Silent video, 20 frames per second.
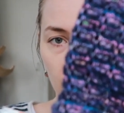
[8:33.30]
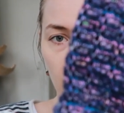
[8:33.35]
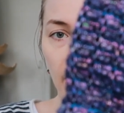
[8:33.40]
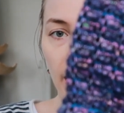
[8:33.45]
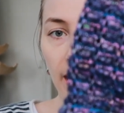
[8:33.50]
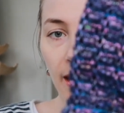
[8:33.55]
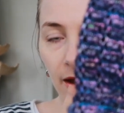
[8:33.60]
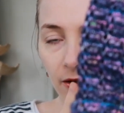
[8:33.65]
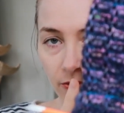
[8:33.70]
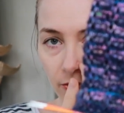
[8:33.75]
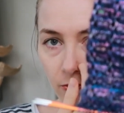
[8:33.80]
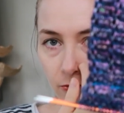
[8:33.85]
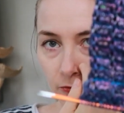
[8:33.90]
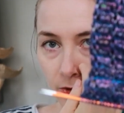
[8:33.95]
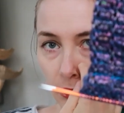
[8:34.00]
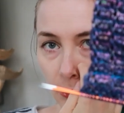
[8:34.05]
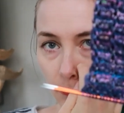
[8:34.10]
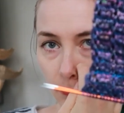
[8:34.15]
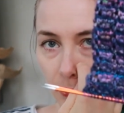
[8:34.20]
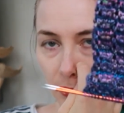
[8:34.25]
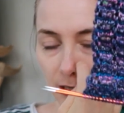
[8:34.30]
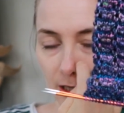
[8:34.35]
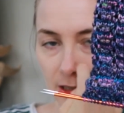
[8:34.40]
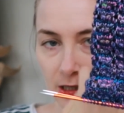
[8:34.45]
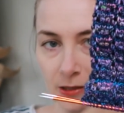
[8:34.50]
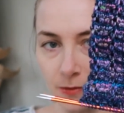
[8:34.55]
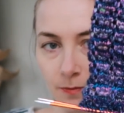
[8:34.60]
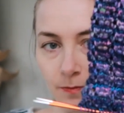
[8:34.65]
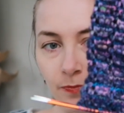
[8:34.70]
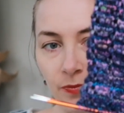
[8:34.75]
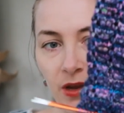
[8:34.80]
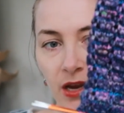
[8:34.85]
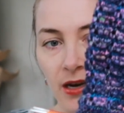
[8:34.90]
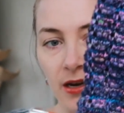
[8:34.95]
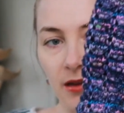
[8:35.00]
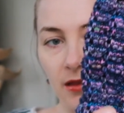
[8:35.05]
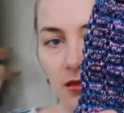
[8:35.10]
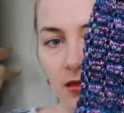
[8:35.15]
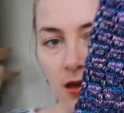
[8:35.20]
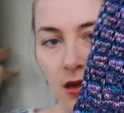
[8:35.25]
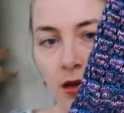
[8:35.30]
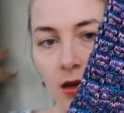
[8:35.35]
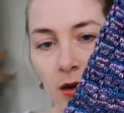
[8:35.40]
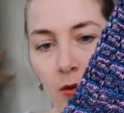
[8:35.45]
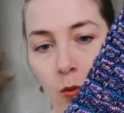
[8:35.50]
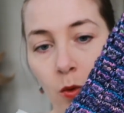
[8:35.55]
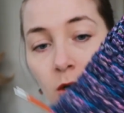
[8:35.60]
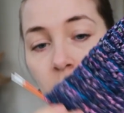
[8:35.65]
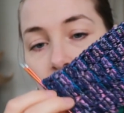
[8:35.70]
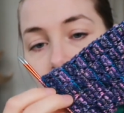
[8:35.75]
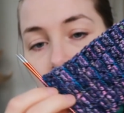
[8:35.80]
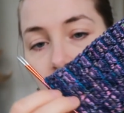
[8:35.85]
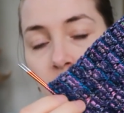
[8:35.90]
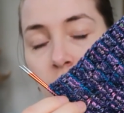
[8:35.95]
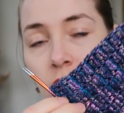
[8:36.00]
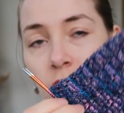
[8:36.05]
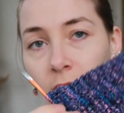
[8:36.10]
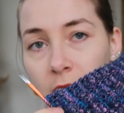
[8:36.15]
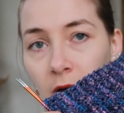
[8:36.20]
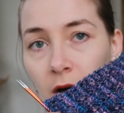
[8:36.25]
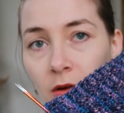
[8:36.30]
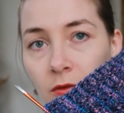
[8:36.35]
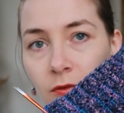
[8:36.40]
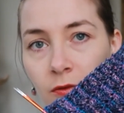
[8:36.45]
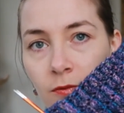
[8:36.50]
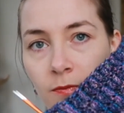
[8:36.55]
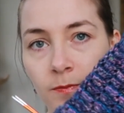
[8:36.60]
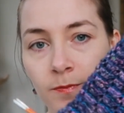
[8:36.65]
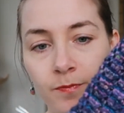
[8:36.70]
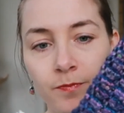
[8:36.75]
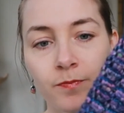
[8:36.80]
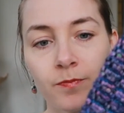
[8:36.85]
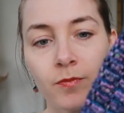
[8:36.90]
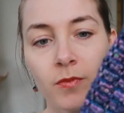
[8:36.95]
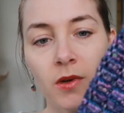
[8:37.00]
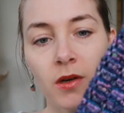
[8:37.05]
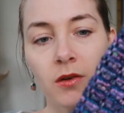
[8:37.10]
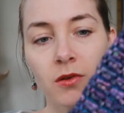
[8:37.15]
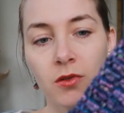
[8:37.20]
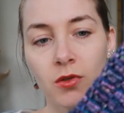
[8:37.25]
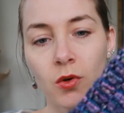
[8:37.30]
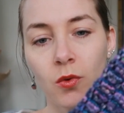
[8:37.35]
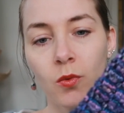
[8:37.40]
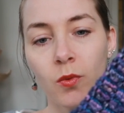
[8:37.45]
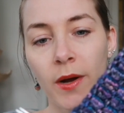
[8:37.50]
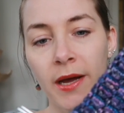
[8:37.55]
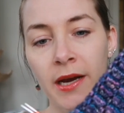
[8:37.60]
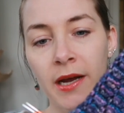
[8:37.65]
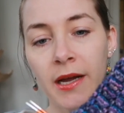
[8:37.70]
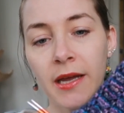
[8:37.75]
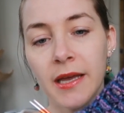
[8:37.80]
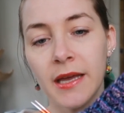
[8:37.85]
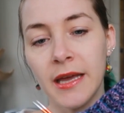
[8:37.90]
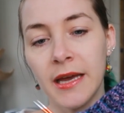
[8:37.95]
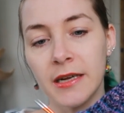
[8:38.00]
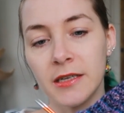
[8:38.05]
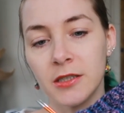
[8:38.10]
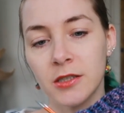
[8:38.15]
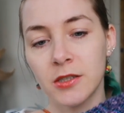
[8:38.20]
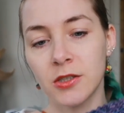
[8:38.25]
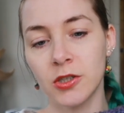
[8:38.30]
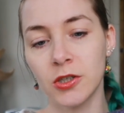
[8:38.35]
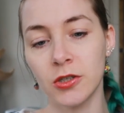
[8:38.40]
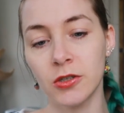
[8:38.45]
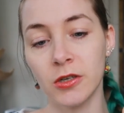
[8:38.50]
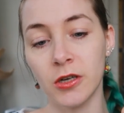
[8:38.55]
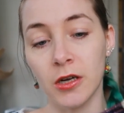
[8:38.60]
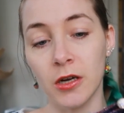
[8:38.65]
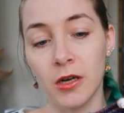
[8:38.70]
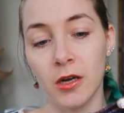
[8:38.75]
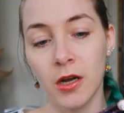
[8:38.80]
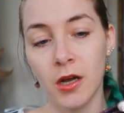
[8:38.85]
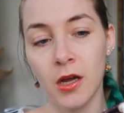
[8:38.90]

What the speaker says: 11 repeats and I think I want 12. So when I get to the